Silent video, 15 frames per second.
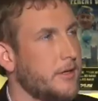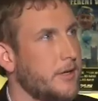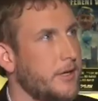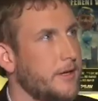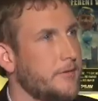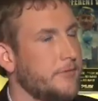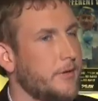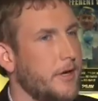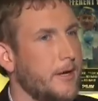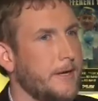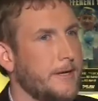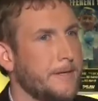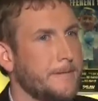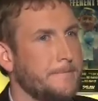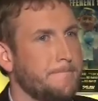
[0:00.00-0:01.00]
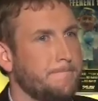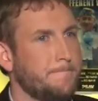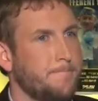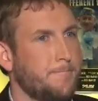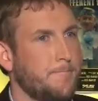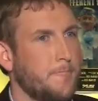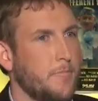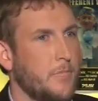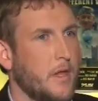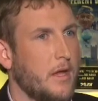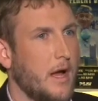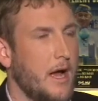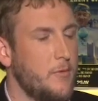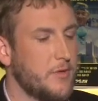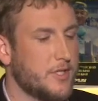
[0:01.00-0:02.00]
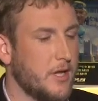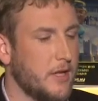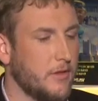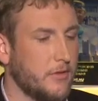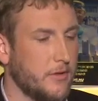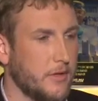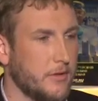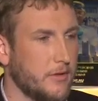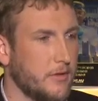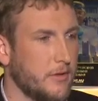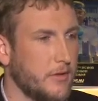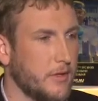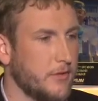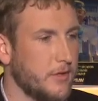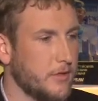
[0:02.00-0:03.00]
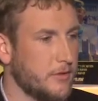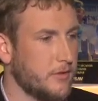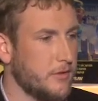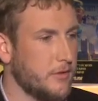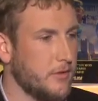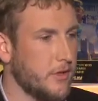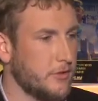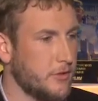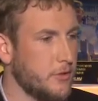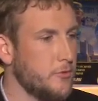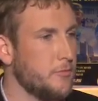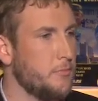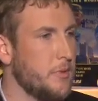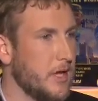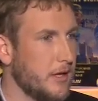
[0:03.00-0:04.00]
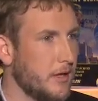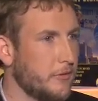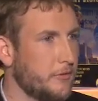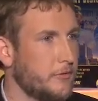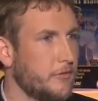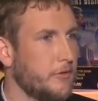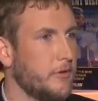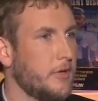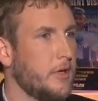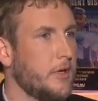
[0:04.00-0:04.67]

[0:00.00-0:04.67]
and a half, I would say that the 2 biggest